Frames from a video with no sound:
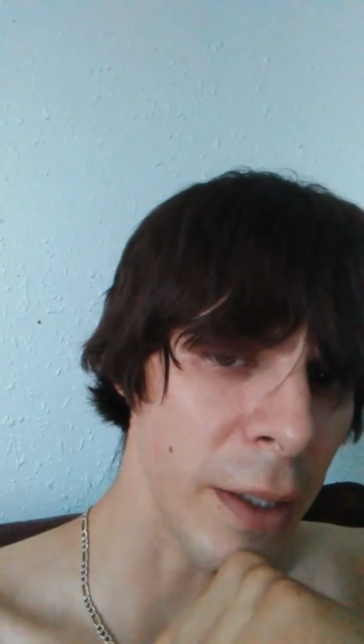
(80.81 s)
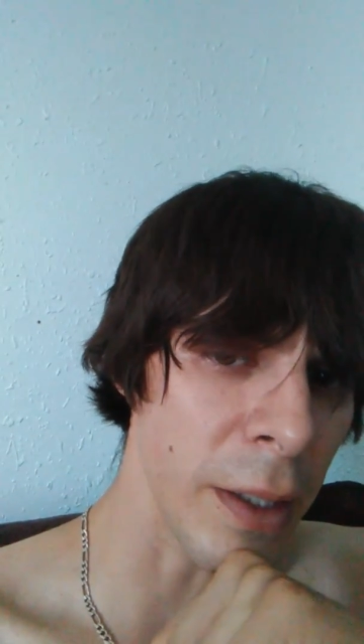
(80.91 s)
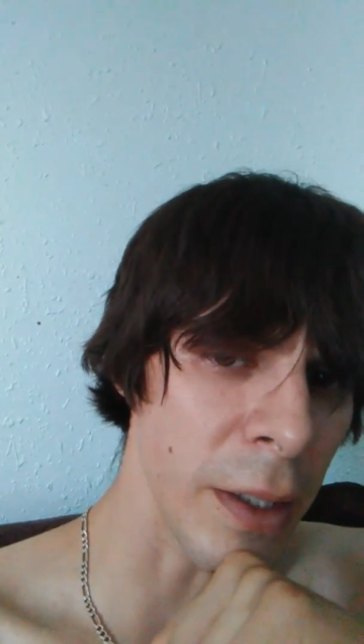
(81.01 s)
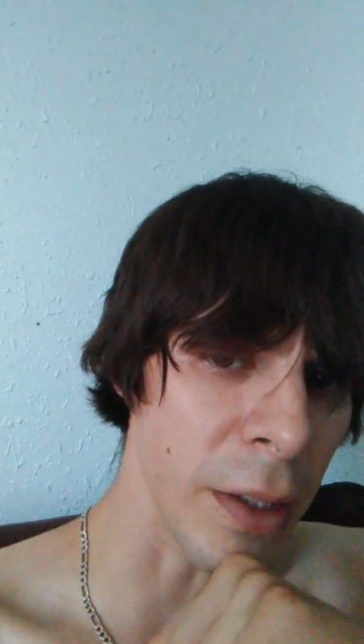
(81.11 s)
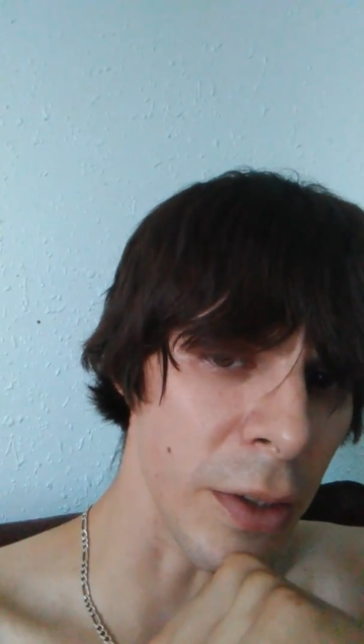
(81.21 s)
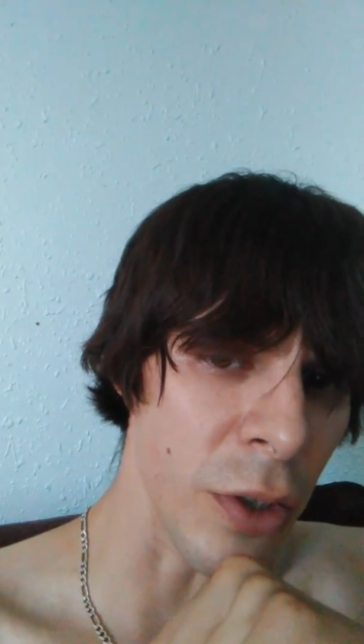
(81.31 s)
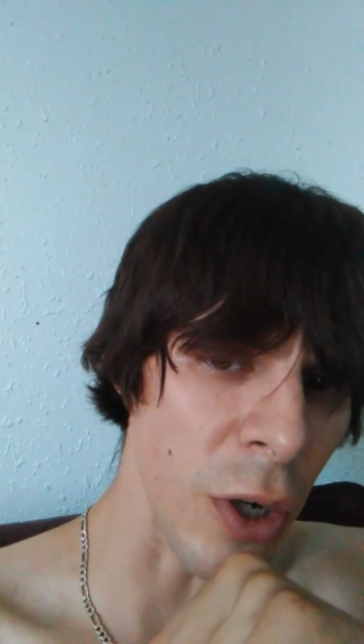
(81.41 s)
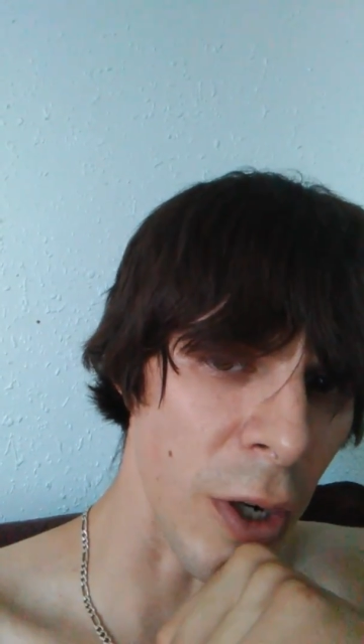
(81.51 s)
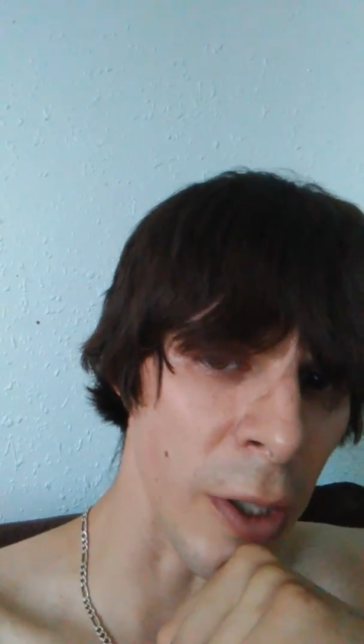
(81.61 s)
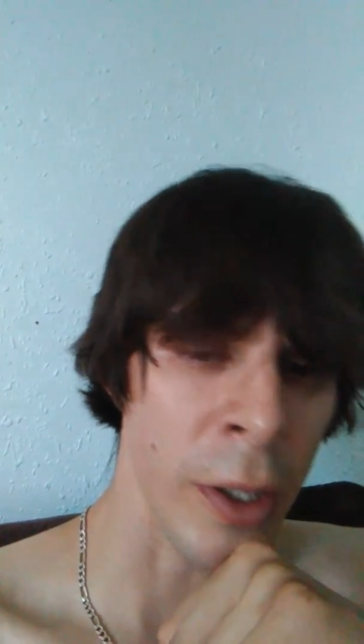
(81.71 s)
in the
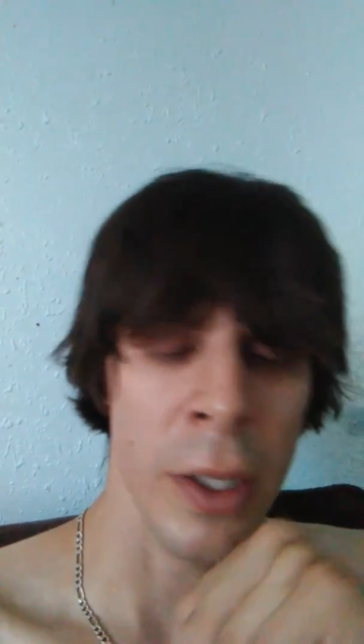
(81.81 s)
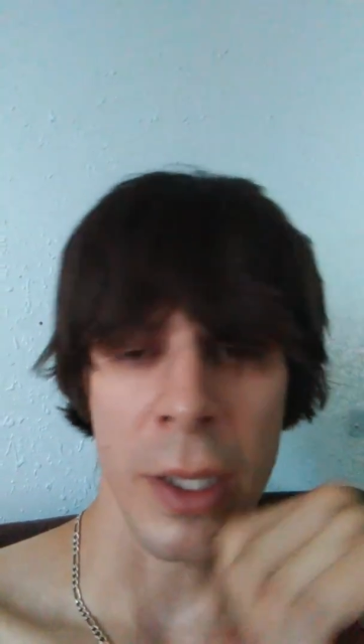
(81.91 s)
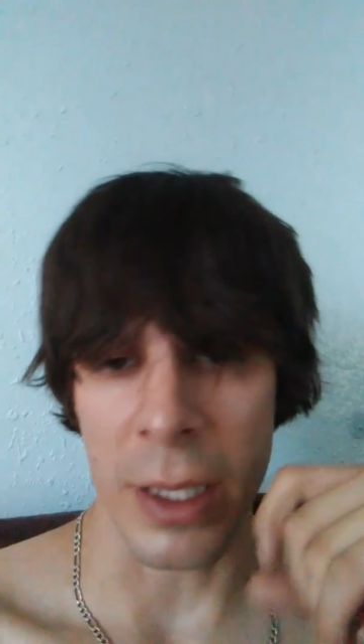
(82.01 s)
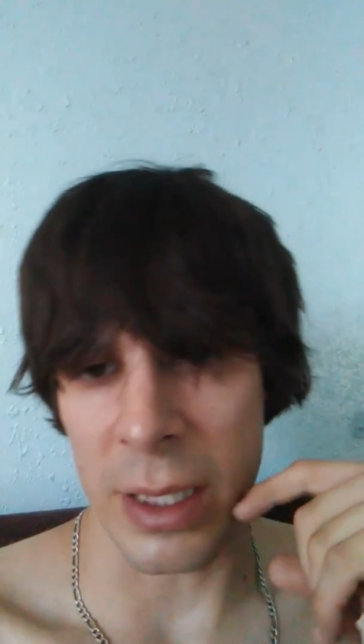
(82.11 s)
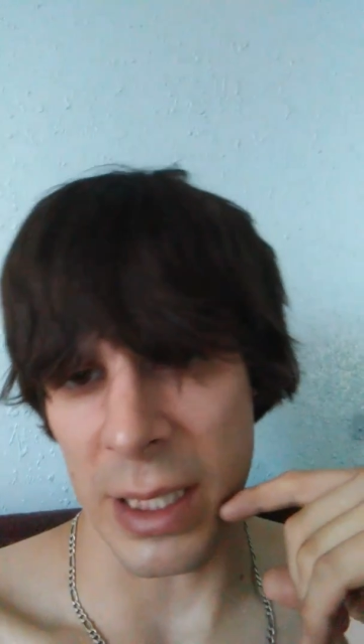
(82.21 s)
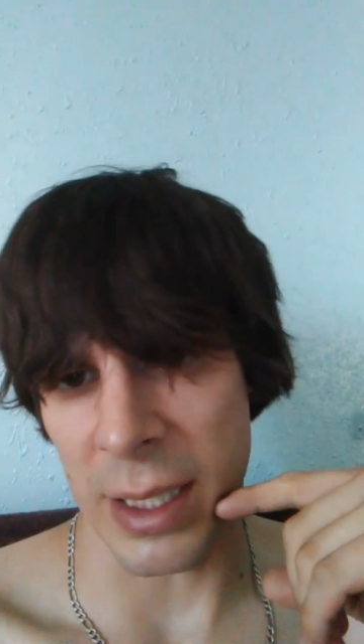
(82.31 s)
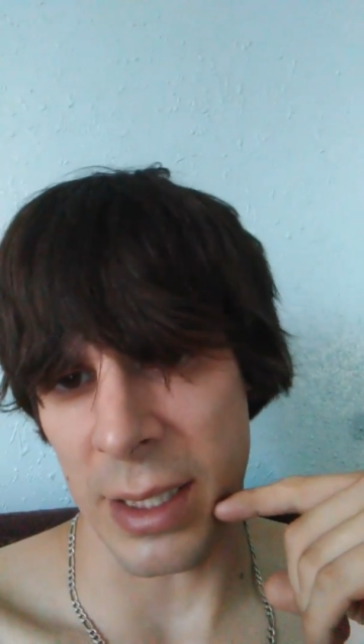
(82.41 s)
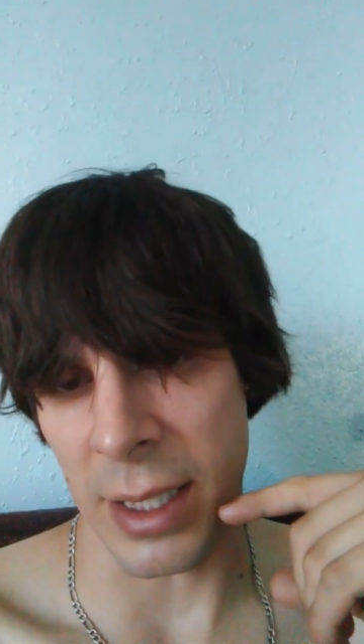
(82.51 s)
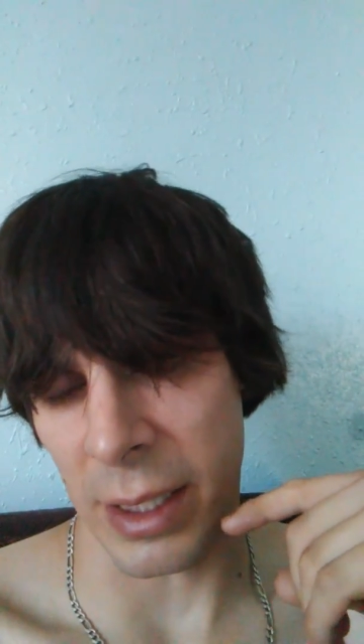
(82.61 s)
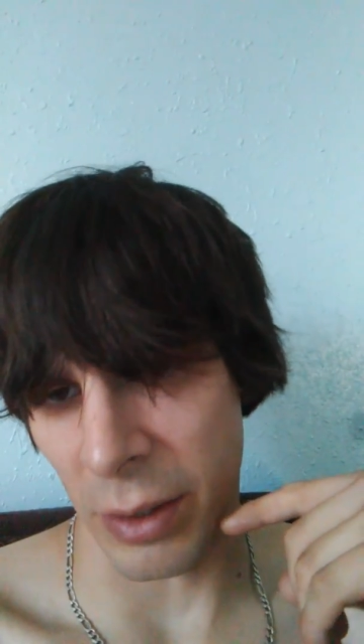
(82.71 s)
jaw, it sends
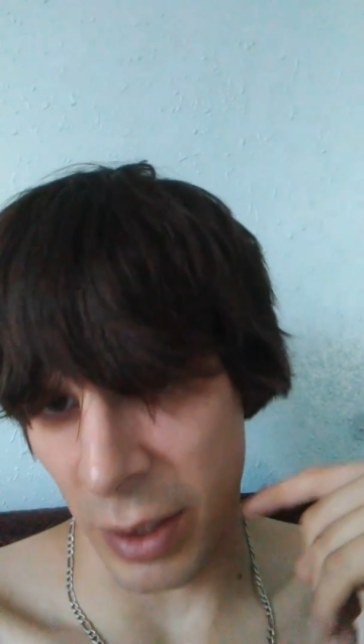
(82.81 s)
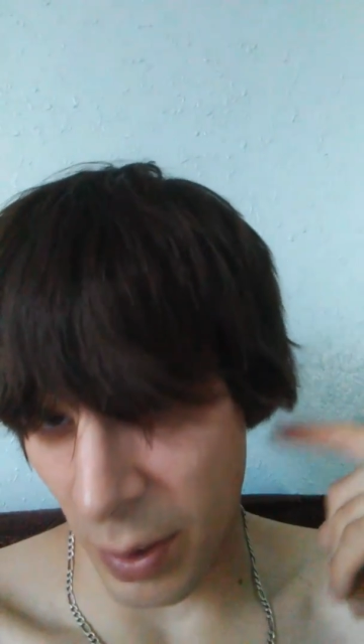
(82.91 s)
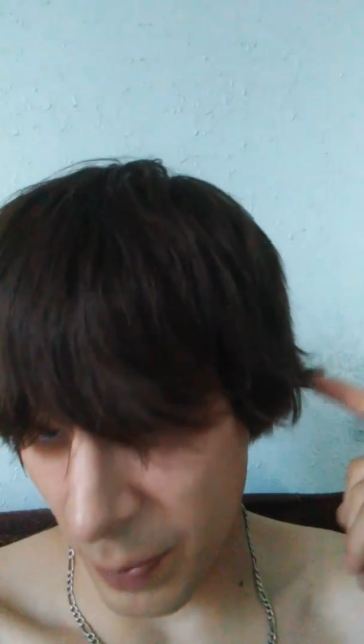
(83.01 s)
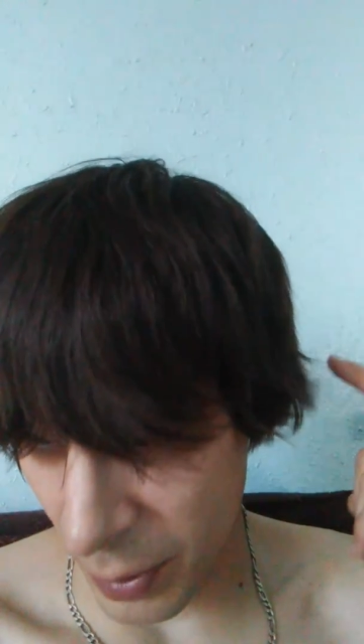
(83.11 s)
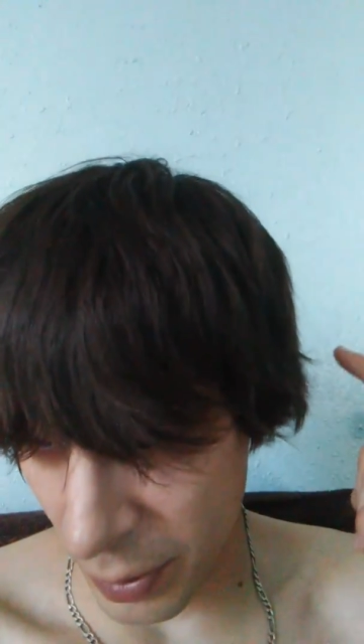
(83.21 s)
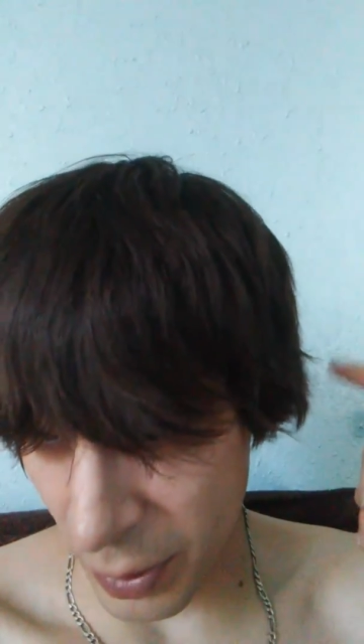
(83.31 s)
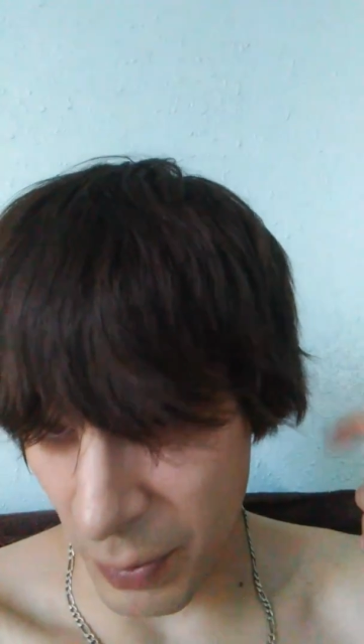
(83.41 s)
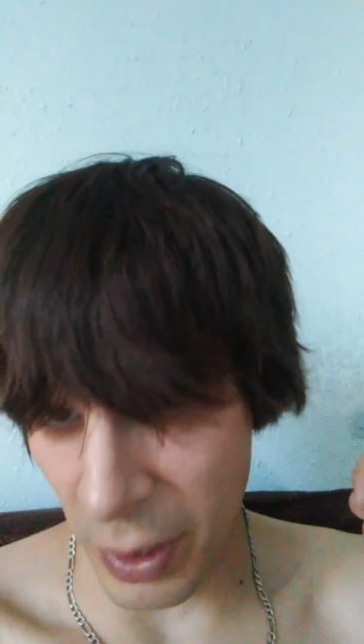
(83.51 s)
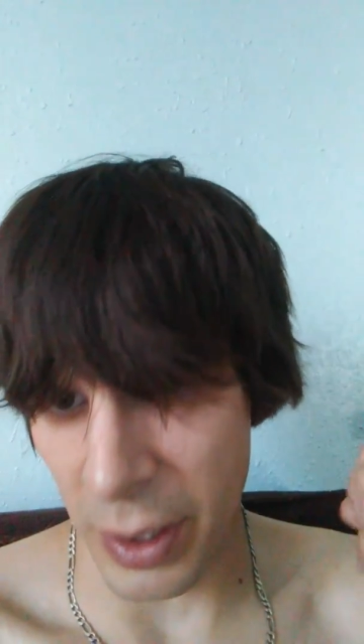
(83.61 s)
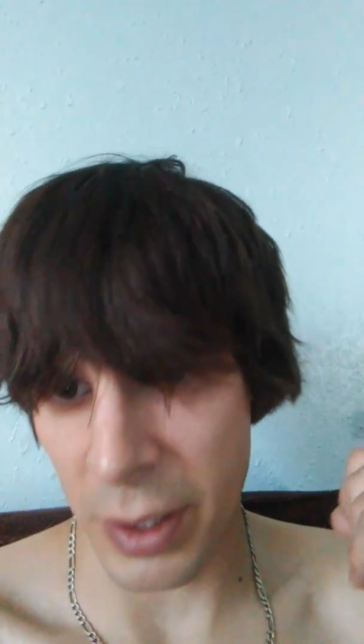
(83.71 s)
signals up those
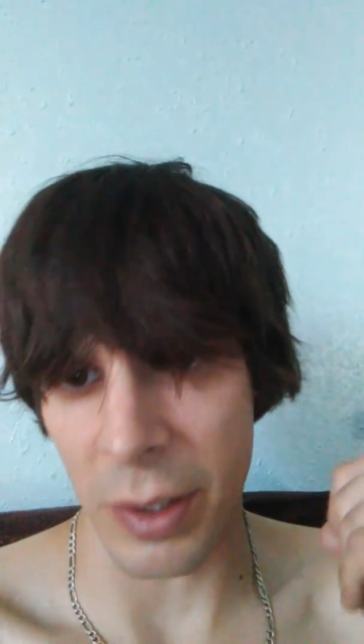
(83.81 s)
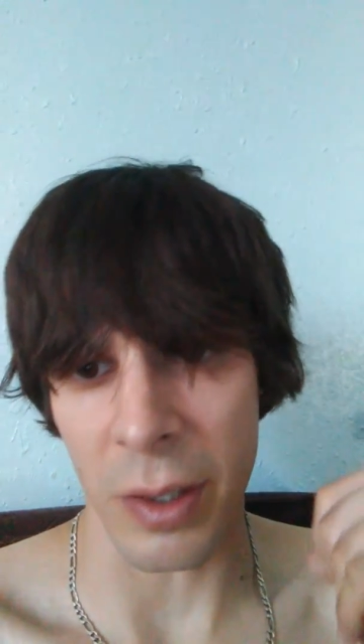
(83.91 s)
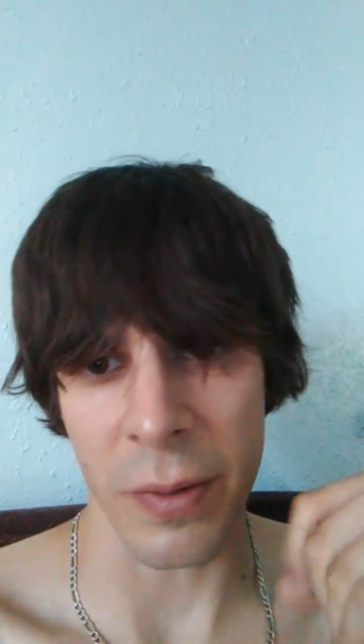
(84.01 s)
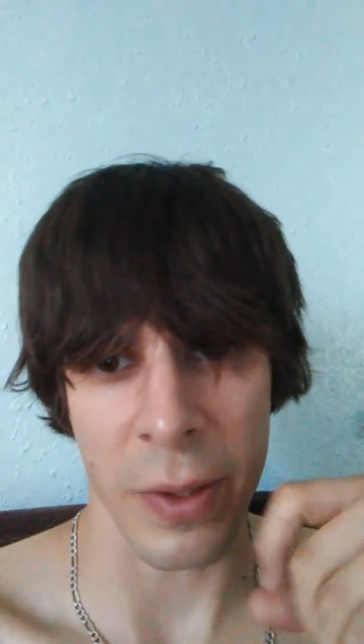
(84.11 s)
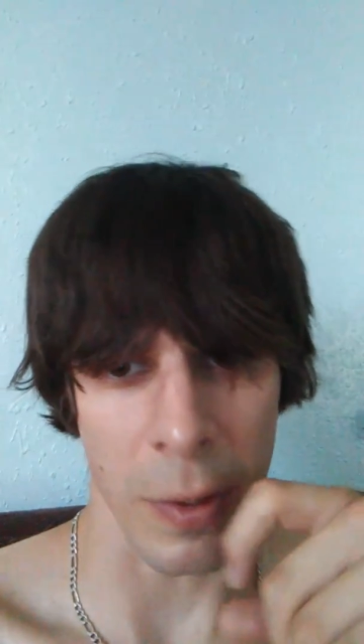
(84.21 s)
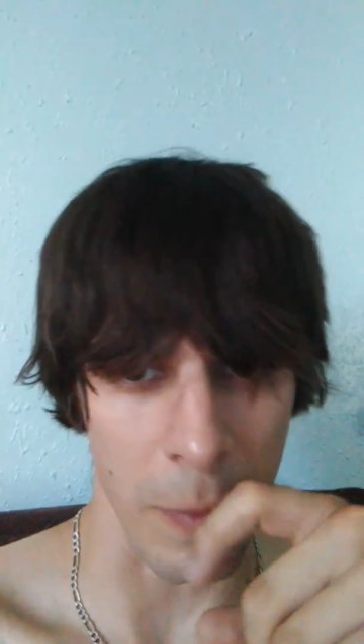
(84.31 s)
millions of nerves to the